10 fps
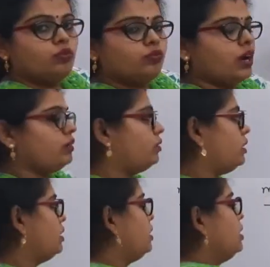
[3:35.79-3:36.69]
y1
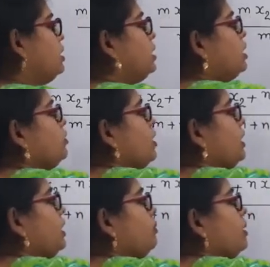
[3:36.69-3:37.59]

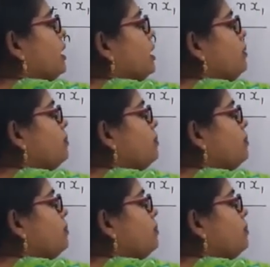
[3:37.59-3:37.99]
divided by